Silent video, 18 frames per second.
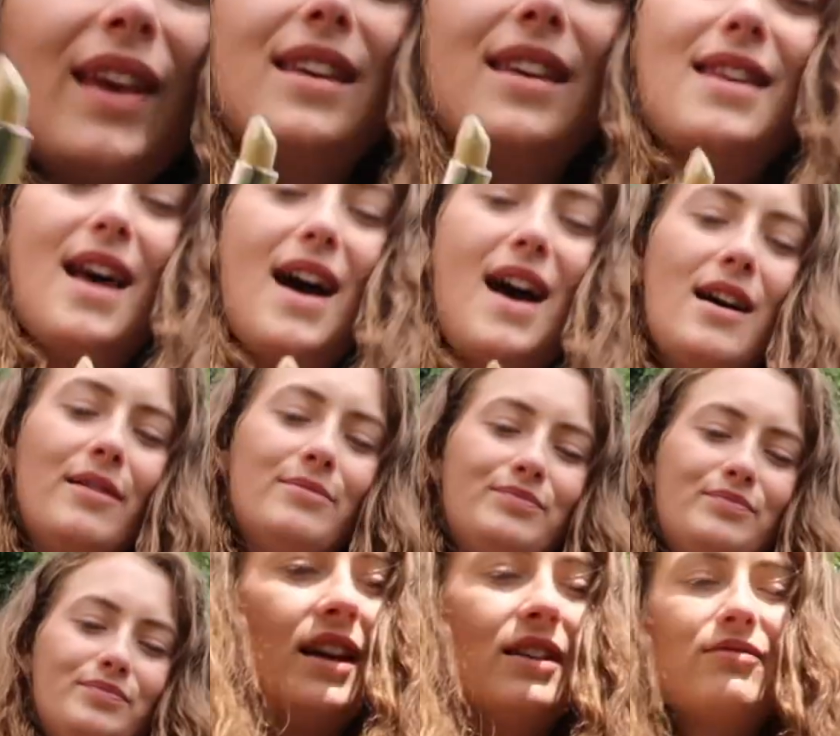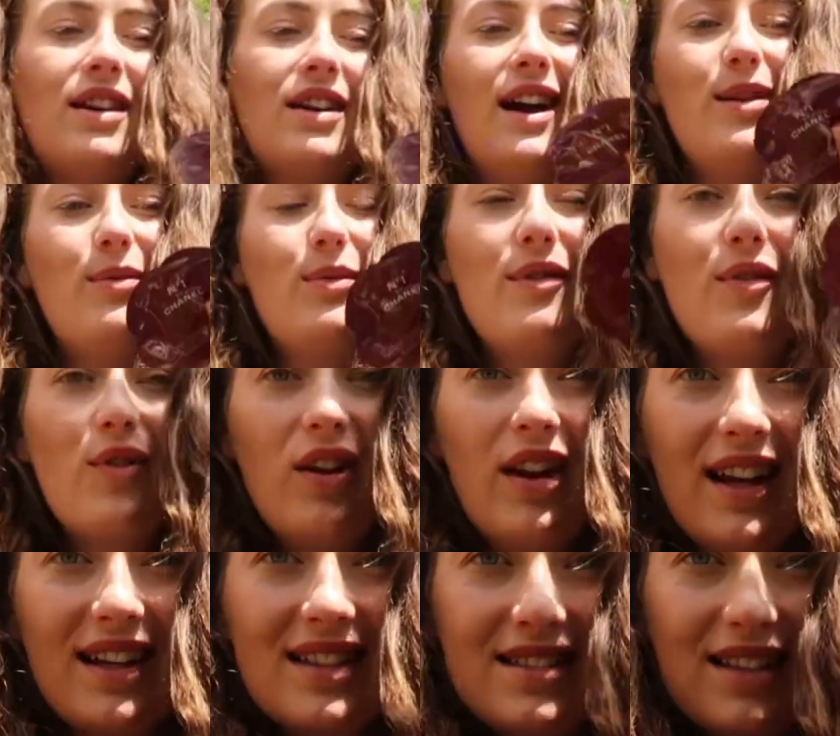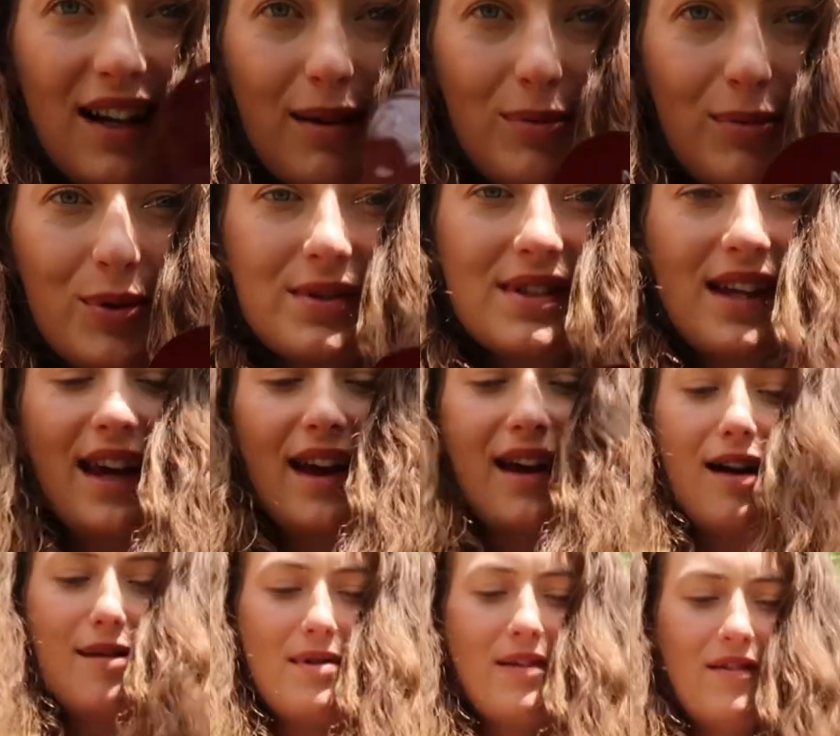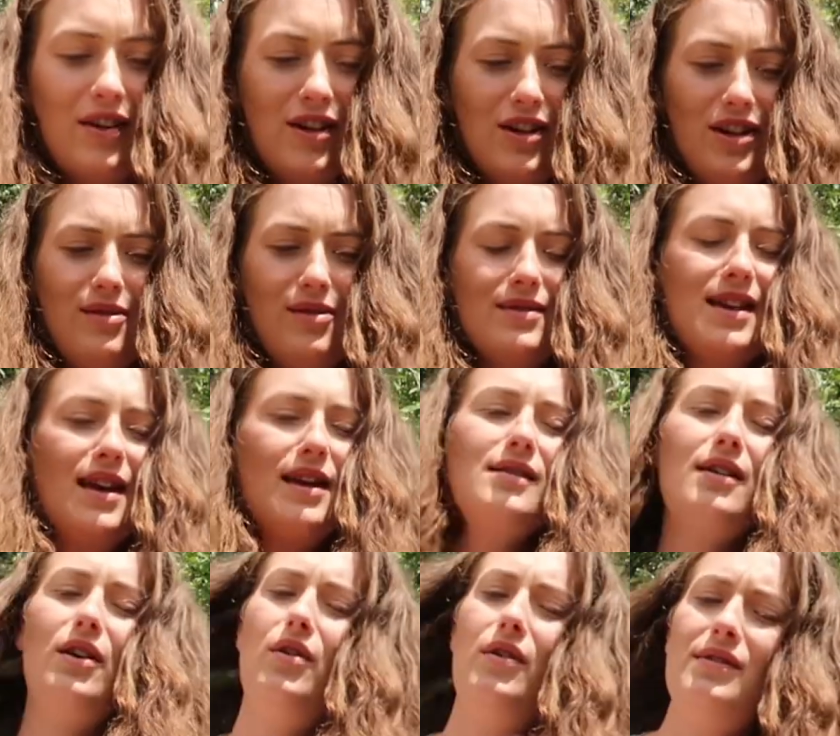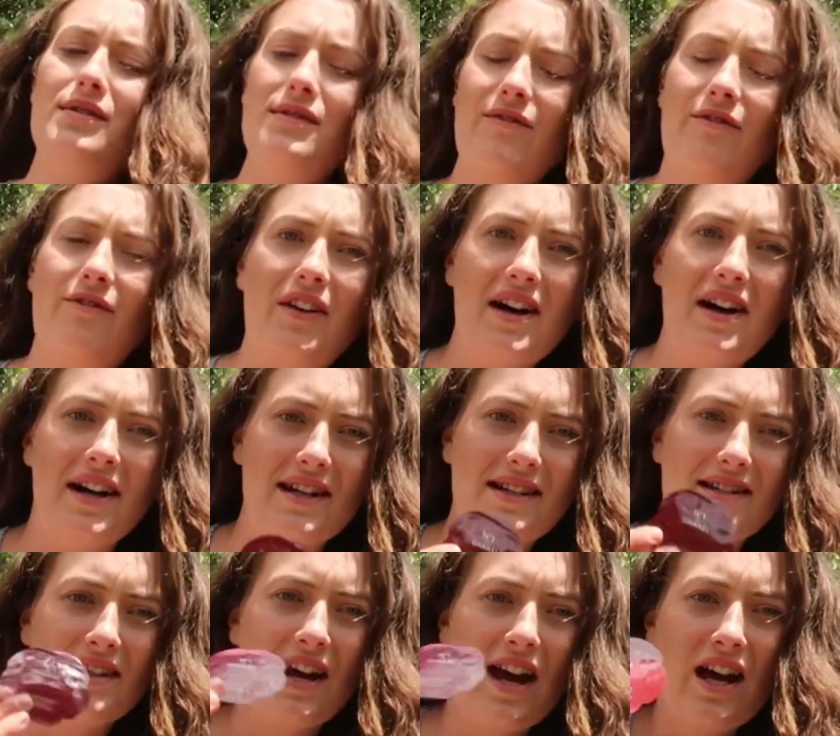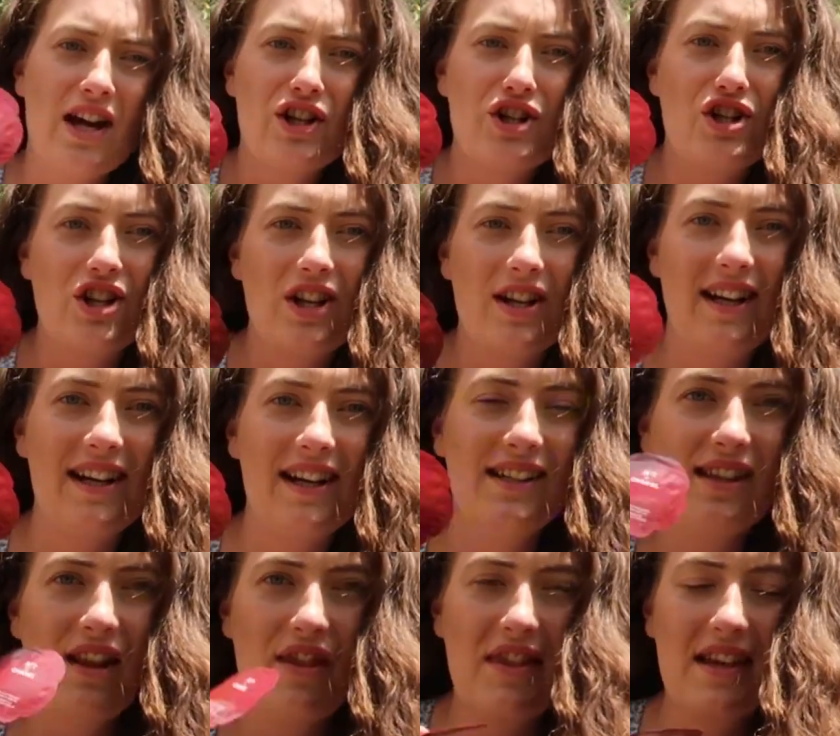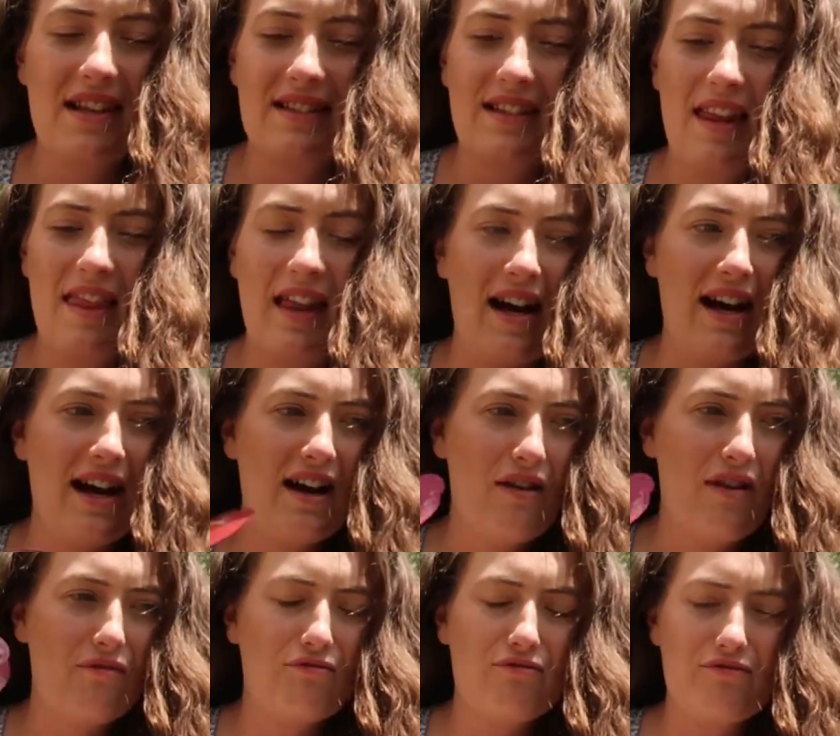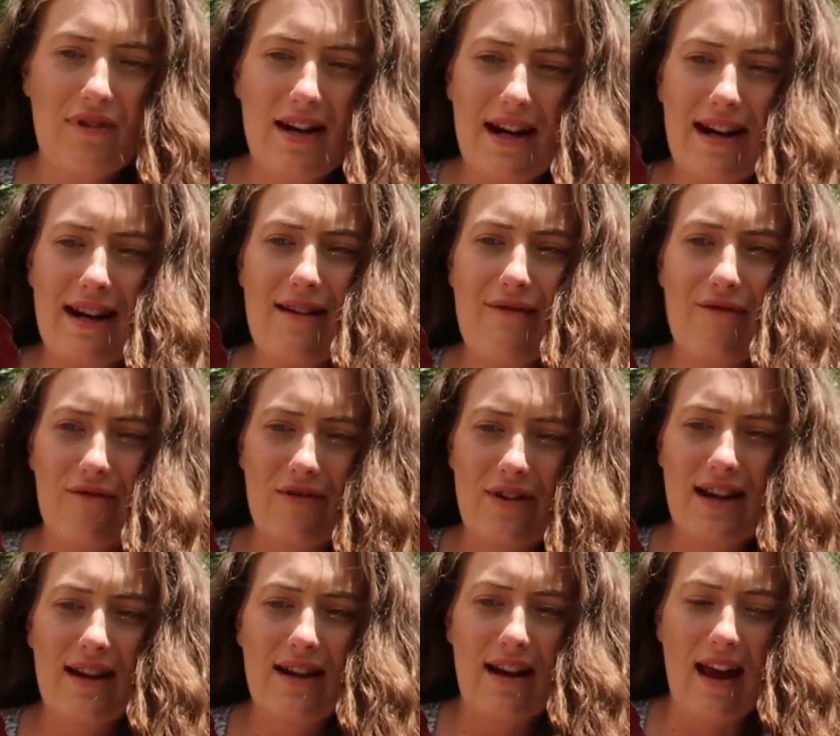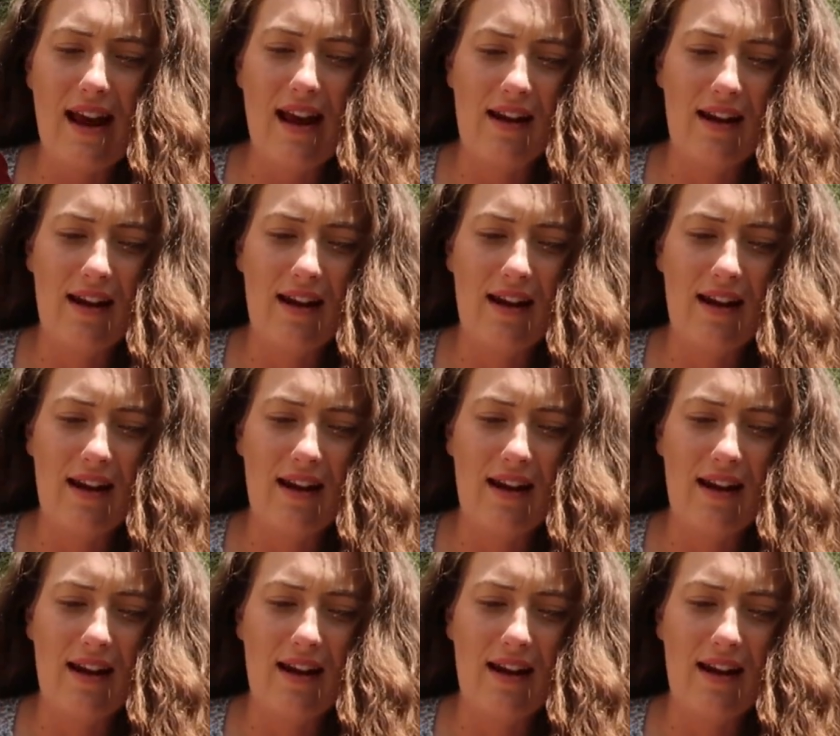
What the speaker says: Nah. Right, we've got like samples here. I'm never going to use this. I often find Chanel and things like that are really, really